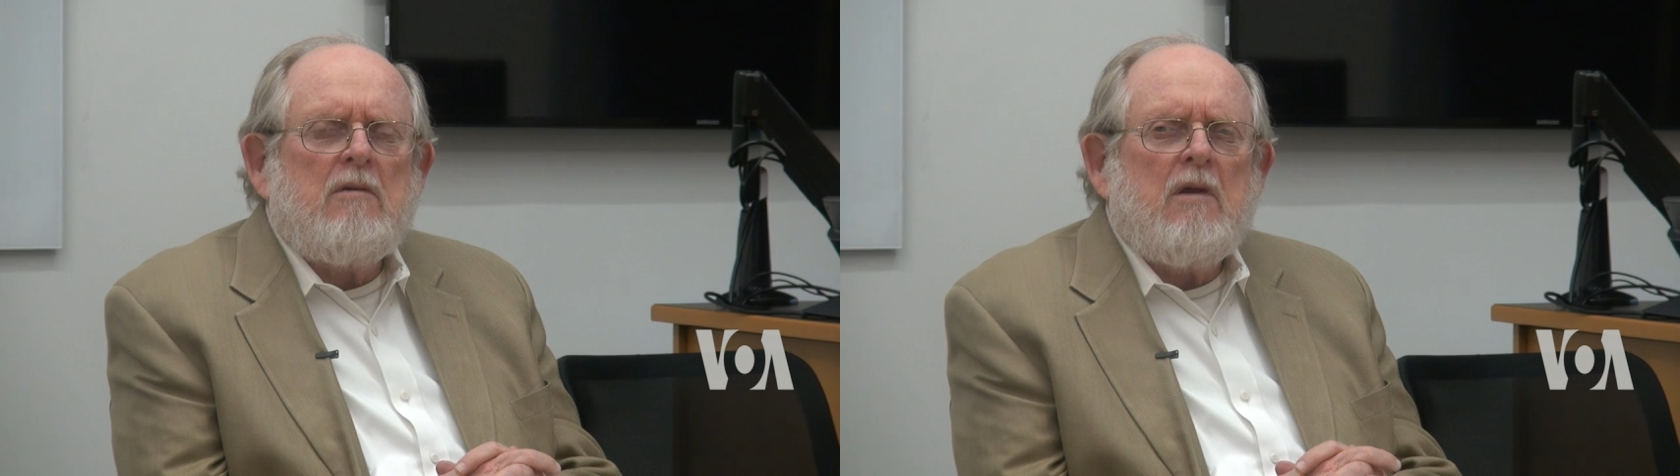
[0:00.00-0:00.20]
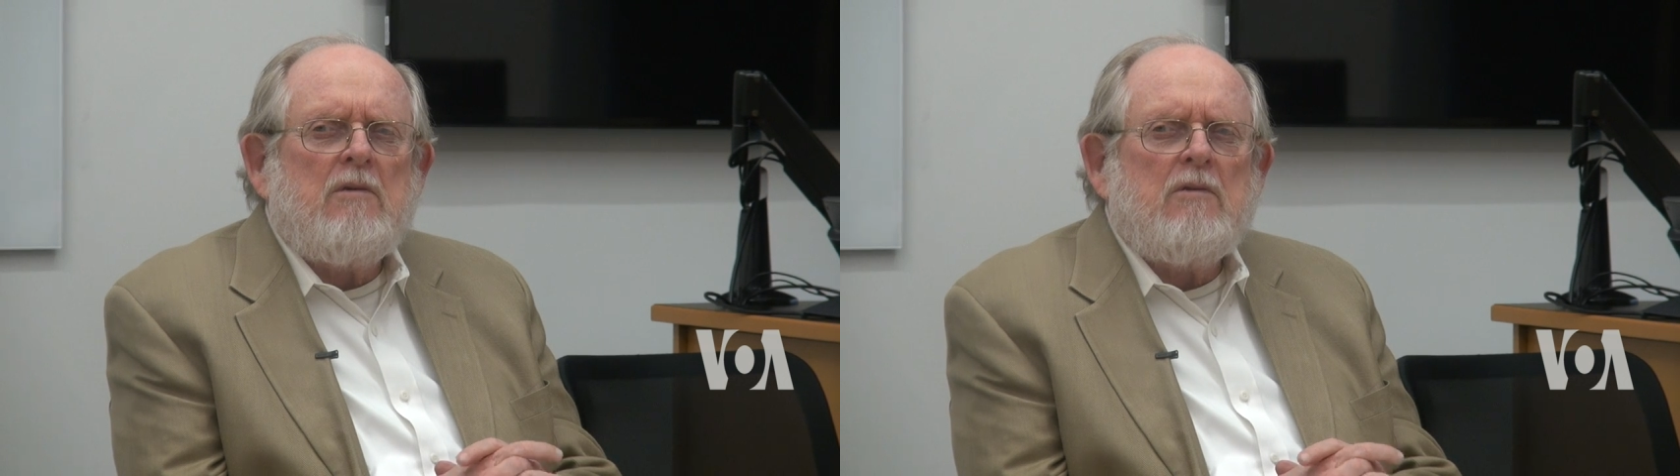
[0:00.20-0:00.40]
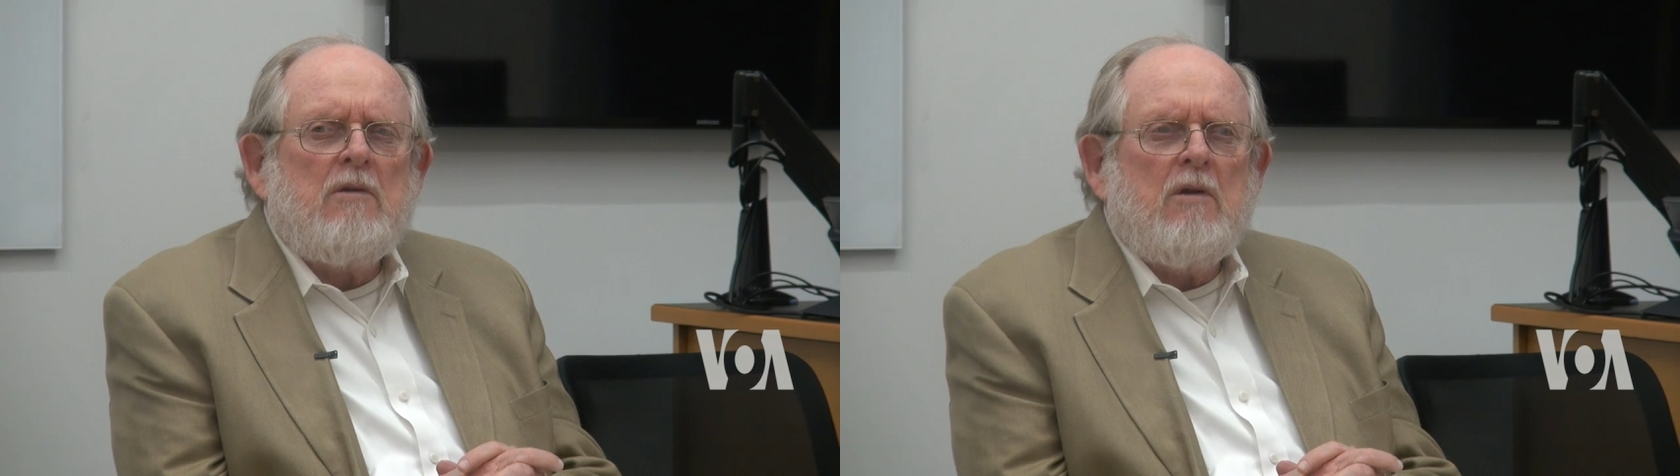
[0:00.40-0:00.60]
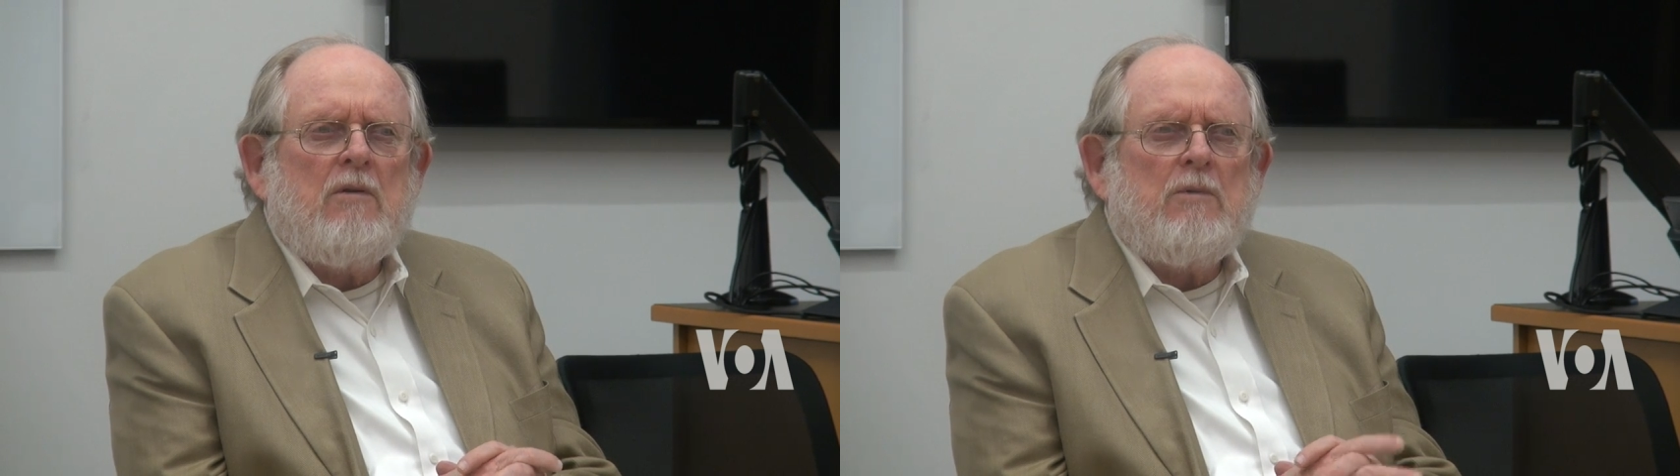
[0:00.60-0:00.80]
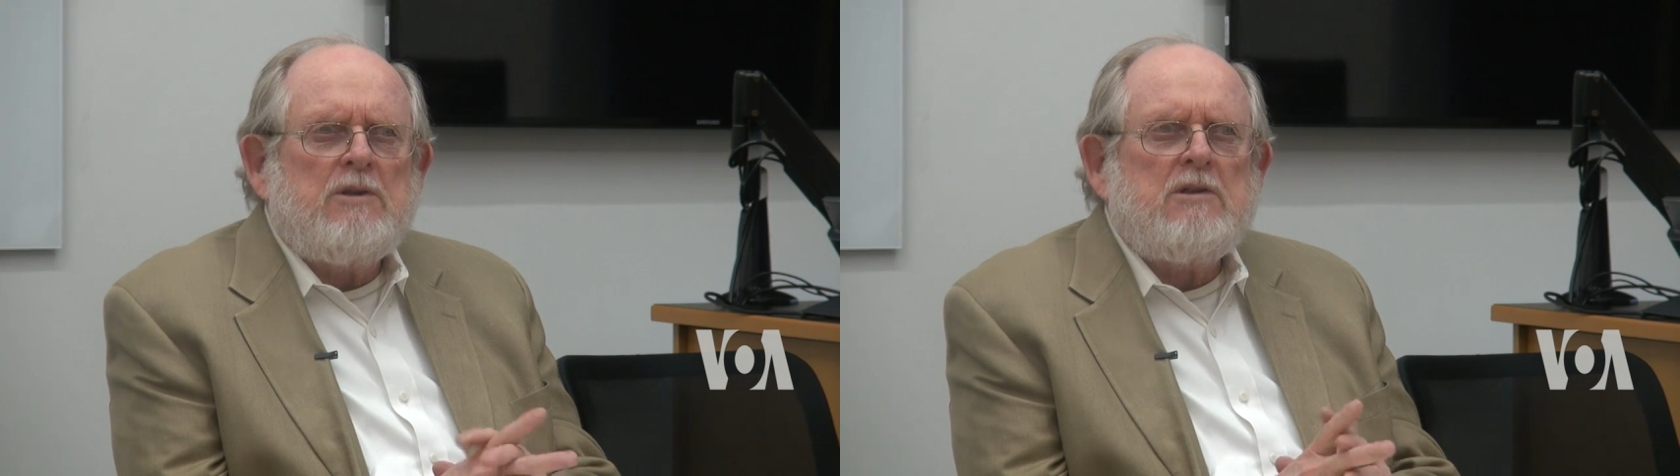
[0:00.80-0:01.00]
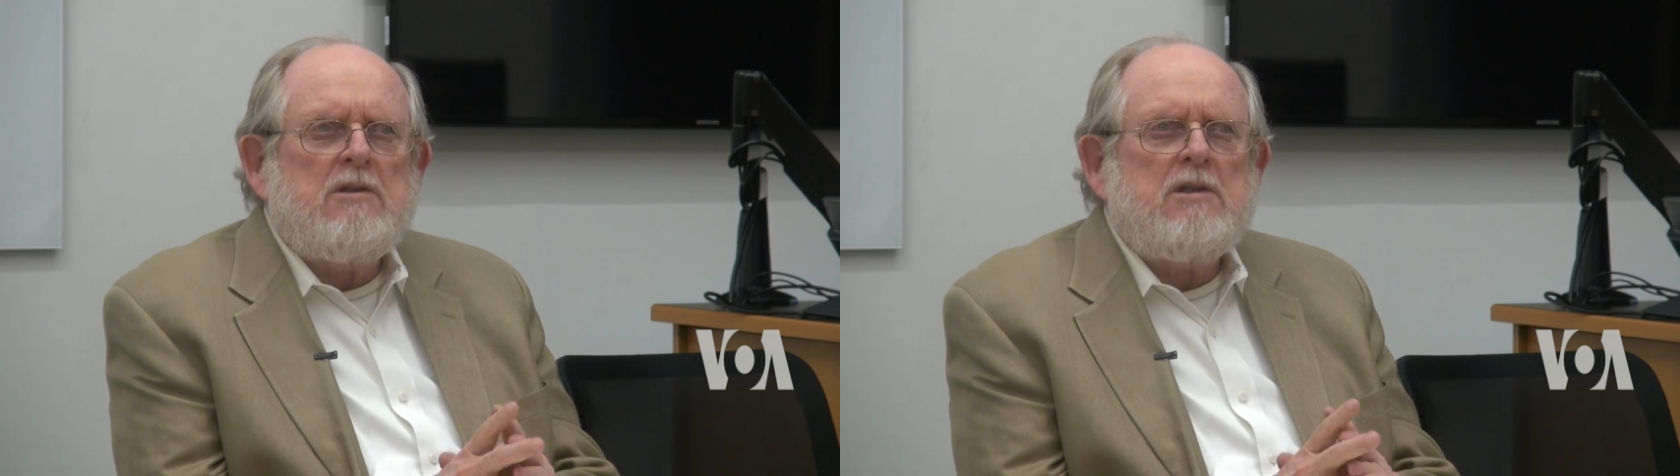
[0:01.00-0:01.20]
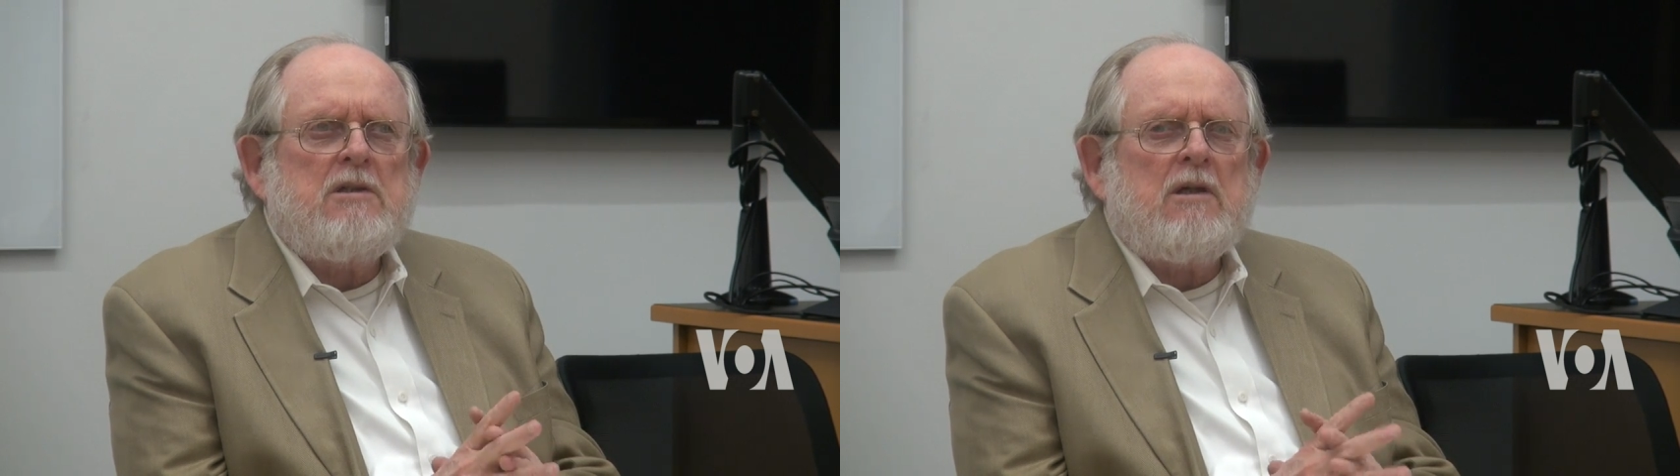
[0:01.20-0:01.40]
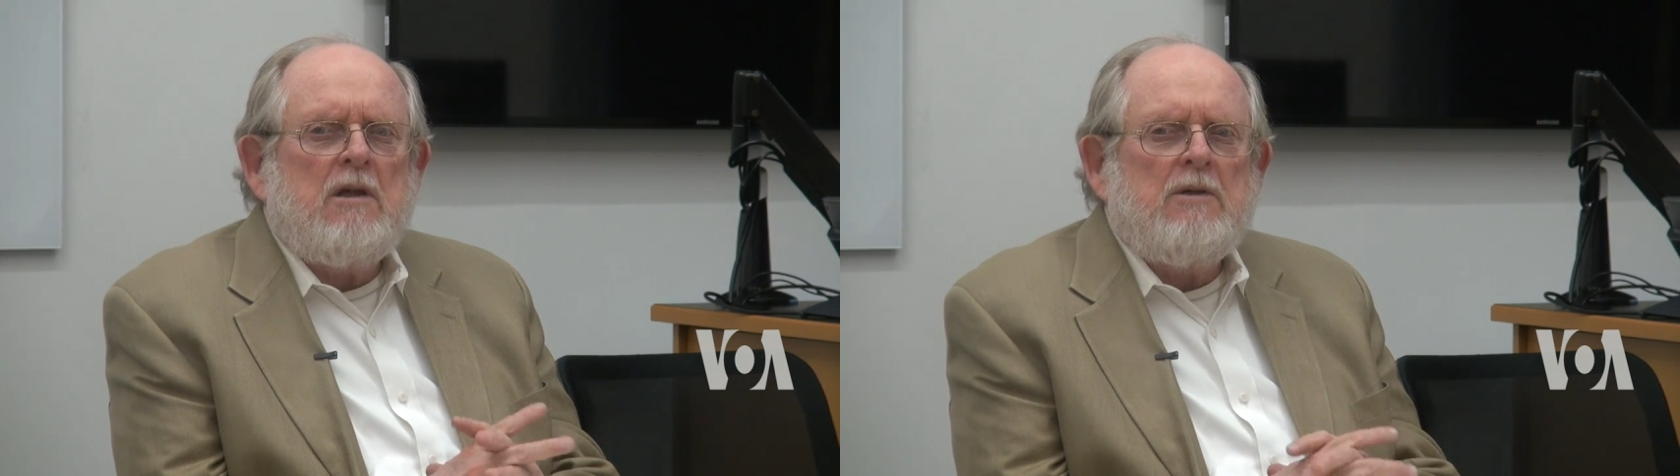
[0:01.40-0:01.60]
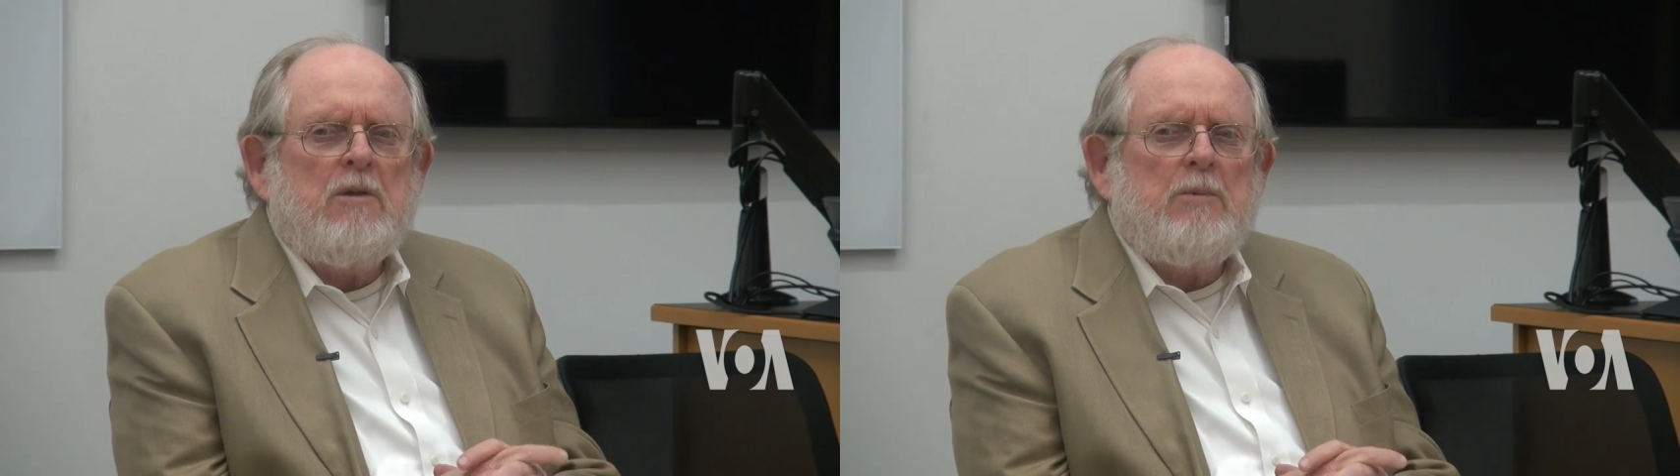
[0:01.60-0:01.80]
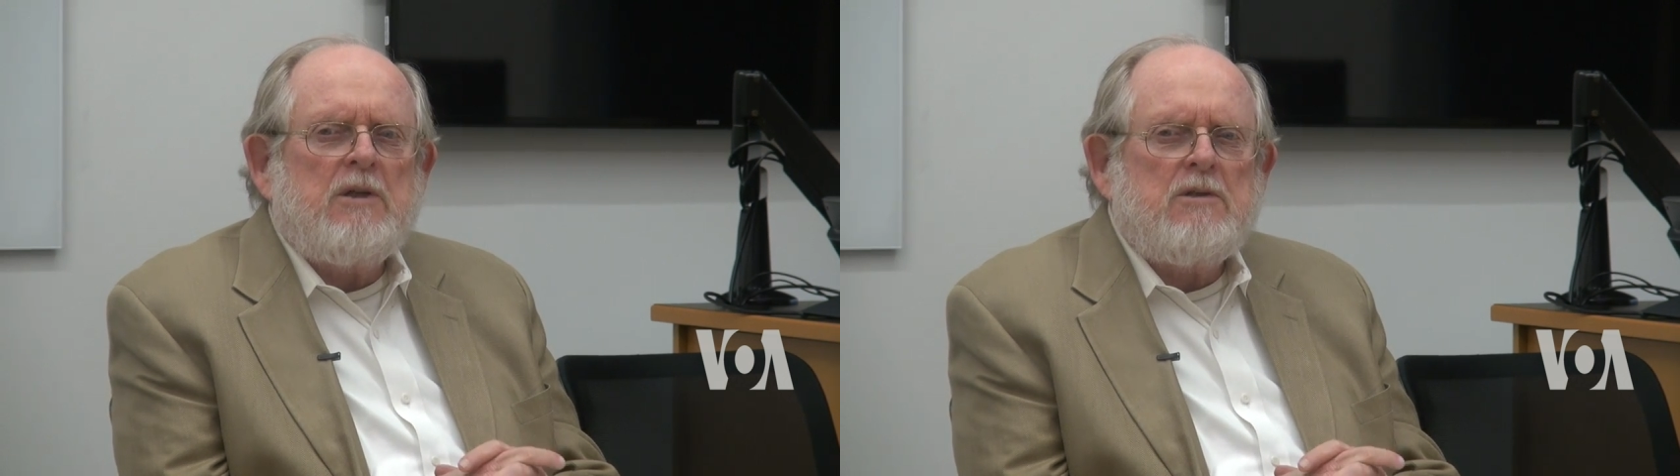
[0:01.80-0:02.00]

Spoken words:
I do know, the one statistic I know about